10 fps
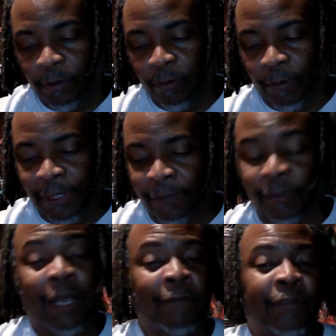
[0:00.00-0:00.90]
you know, I
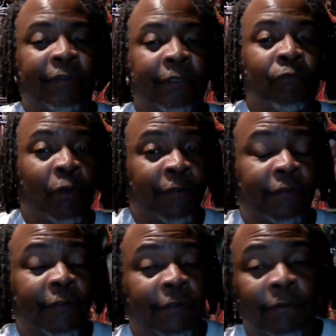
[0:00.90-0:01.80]
guess obviously
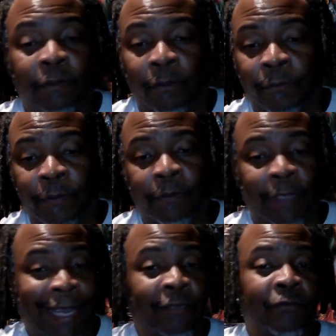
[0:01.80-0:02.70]
once
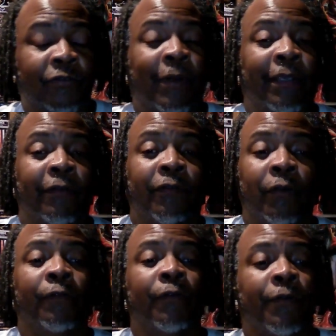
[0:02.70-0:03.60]
the actor strike is
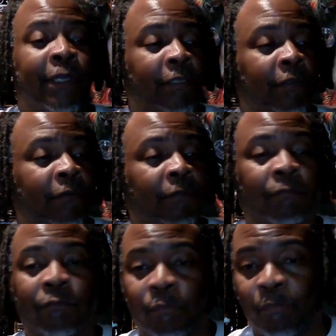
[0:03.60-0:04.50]
over, they
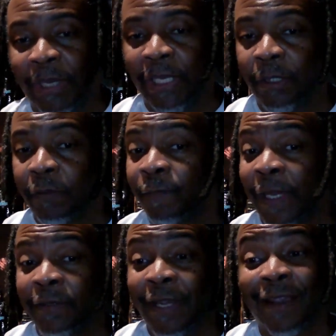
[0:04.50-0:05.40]
can make
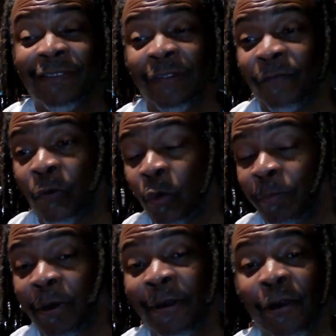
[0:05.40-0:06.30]
Fantastic
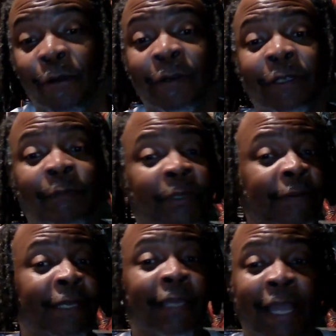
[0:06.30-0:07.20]
Four priority,
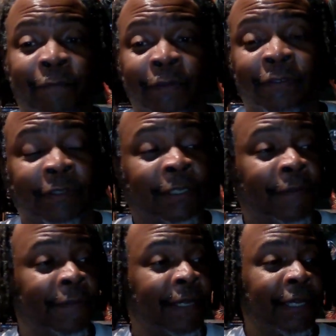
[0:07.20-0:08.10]
but they haven't
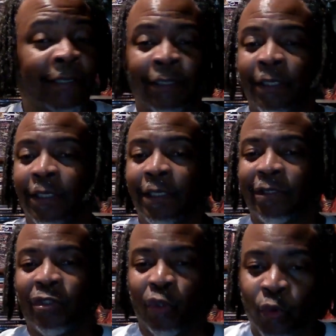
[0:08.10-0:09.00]
said that
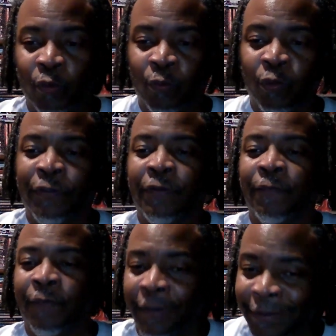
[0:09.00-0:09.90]
Doom was
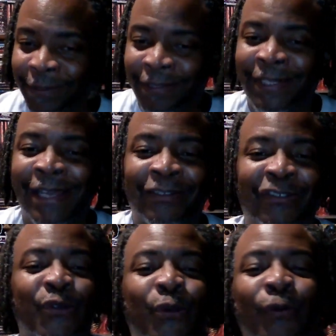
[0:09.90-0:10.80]
the villain in that
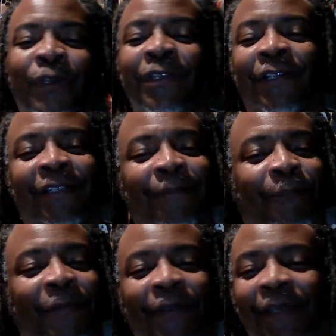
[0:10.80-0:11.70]
story.
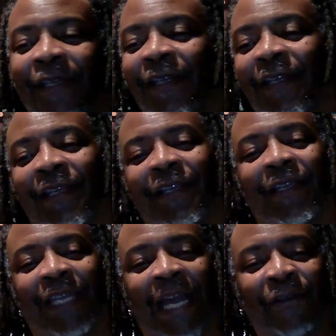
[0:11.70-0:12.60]

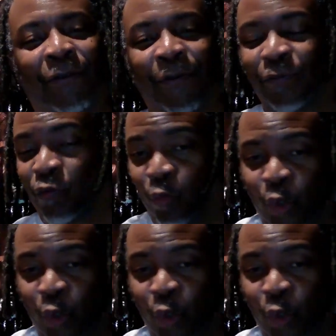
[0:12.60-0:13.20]
I know it was